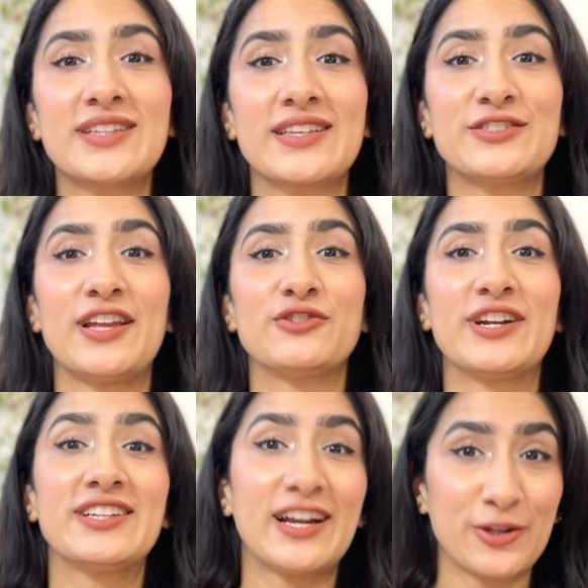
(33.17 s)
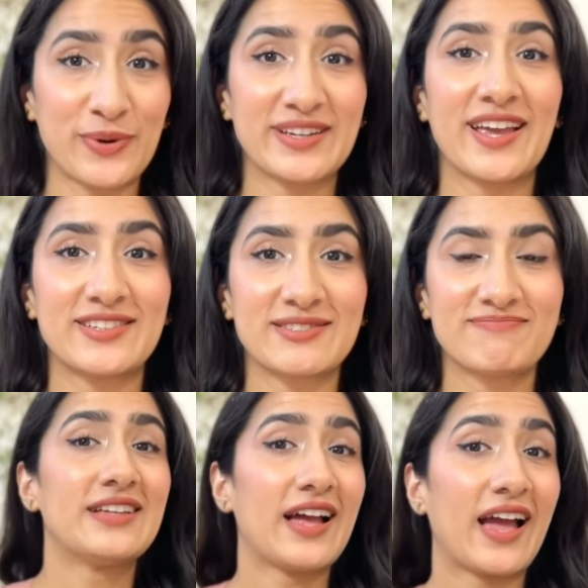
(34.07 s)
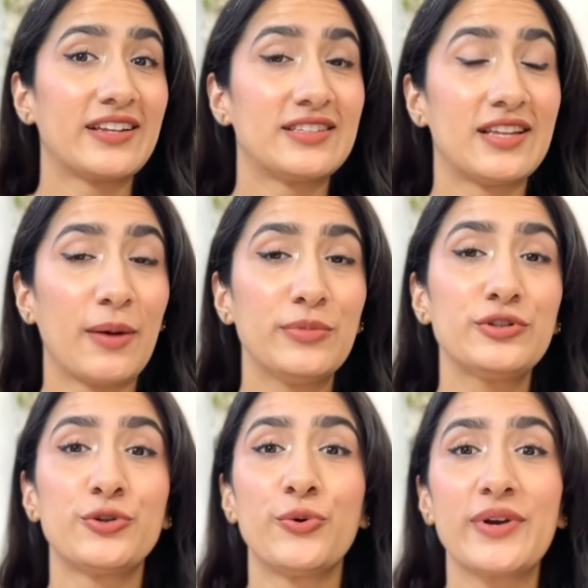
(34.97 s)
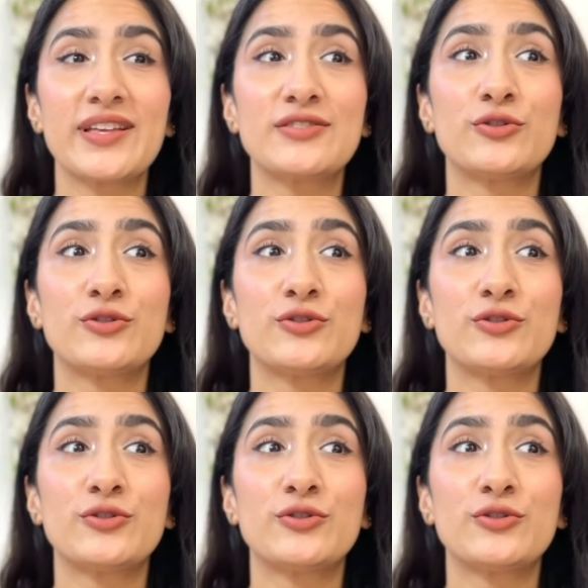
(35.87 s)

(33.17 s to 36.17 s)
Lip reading: exchange rate that you can get. And number two is